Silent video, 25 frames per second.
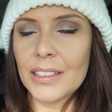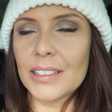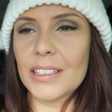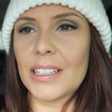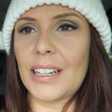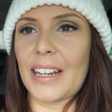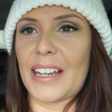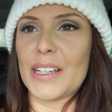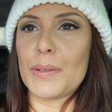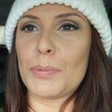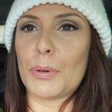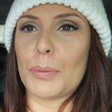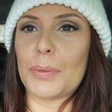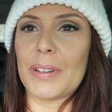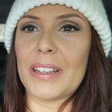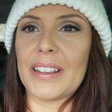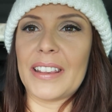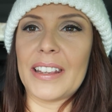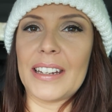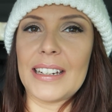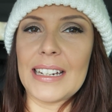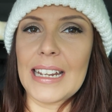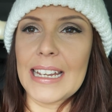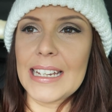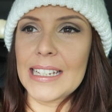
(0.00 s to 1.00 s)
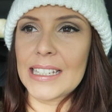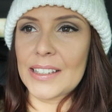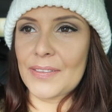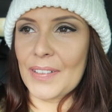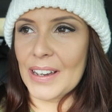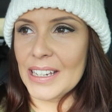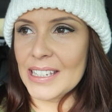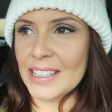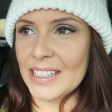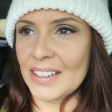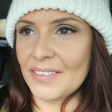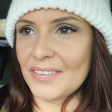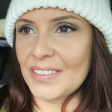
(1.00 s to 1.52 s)
Today's probably the least
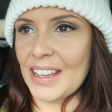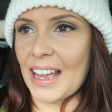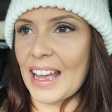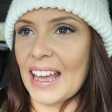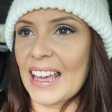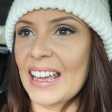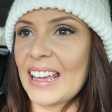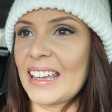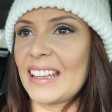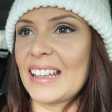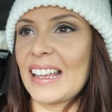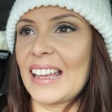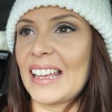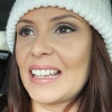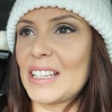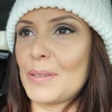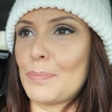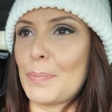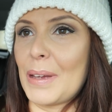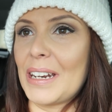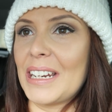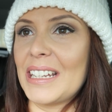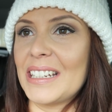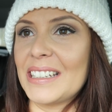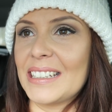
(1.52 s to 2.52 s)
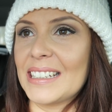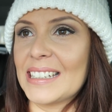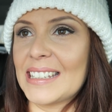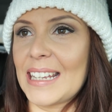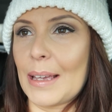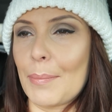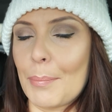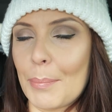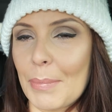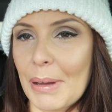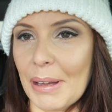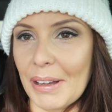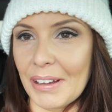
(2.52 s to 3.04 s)
festive day it's been in
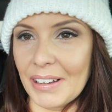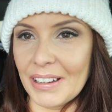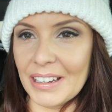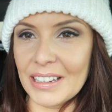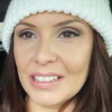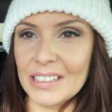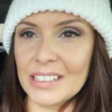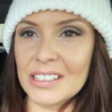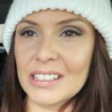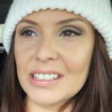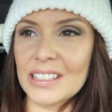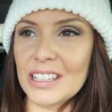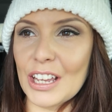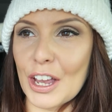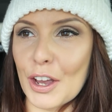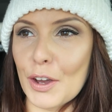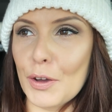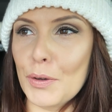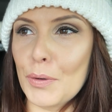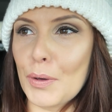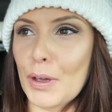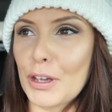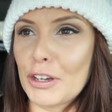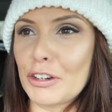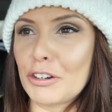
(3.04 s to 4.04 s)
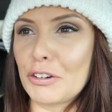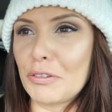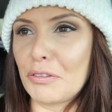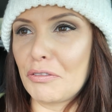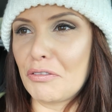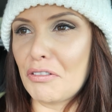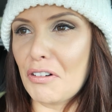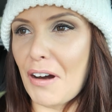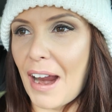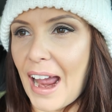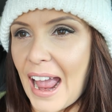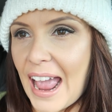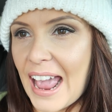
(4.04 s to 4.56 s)
December. It's so
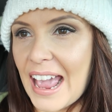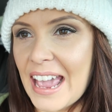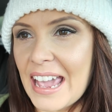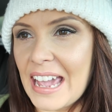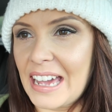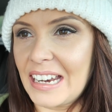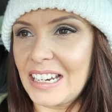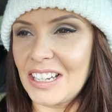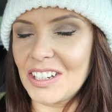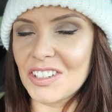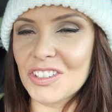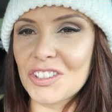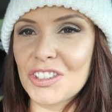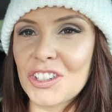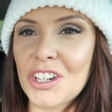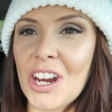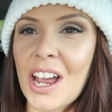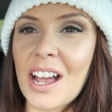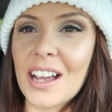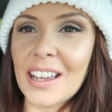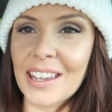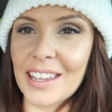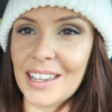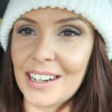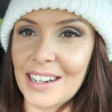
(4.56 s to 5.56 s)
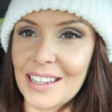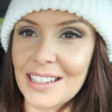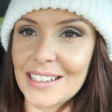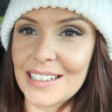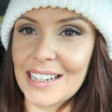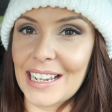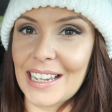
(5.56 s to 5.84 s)
grey and it's chucking it